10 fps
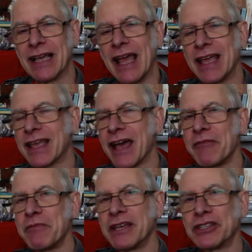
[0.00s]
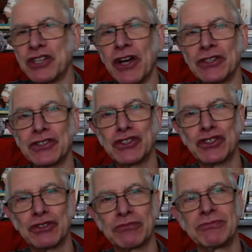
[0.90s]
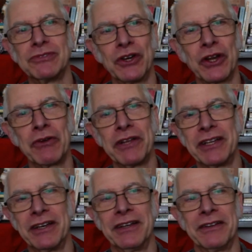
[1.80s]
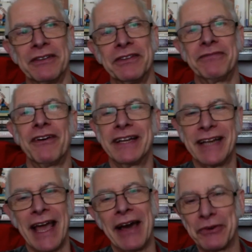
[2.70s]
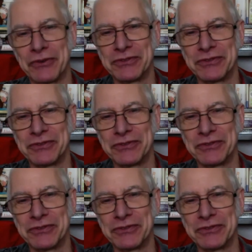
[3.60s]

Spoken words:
It gave me a chance not only to find out